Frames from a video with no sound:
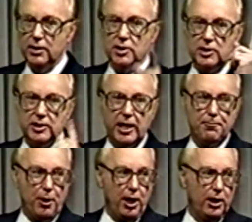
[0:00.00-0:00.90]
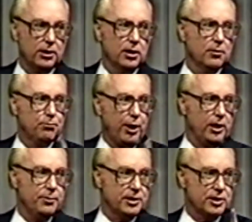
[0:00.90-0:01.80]
Set apart
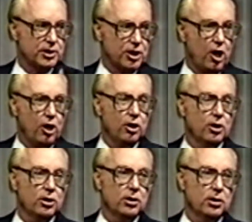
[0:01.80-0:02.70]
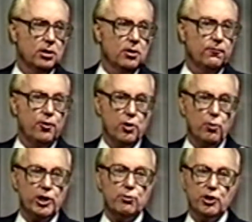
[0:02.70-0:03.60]
Barnabas and Saul for the
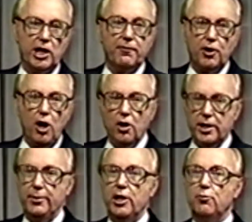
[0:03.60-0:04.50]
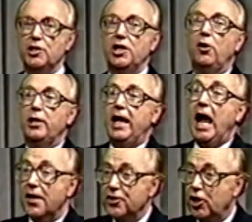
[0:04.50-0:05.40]
work to which I've called them. In other words, they already
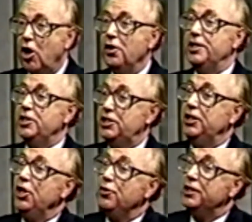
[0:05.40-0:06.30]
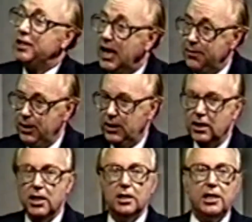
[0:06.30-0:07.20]
had the call, they just didn't know the timing.
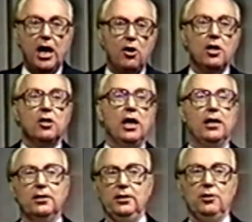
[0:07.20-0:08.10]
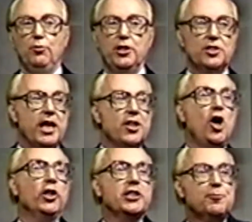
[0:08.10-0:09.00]
Now, when you say the
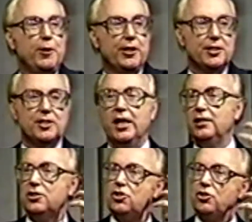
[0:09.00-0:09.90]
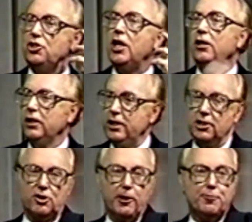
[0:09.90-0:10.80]
Holy Spirit said, generally the
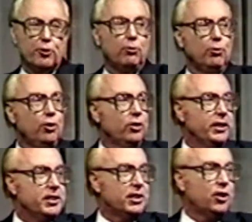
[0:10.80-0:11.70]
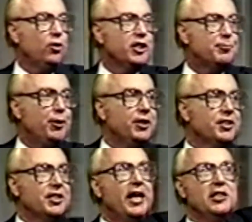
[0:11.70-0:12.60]
scriptural rule is that the Holy Spirit
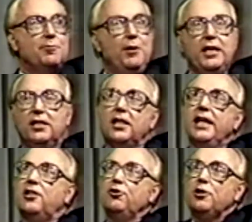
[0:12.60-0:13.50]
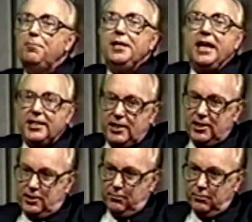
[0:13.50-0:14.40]
does not speak like through the PA
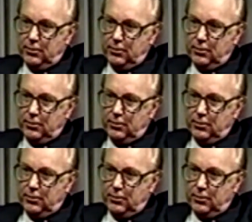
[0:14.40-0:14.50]
system.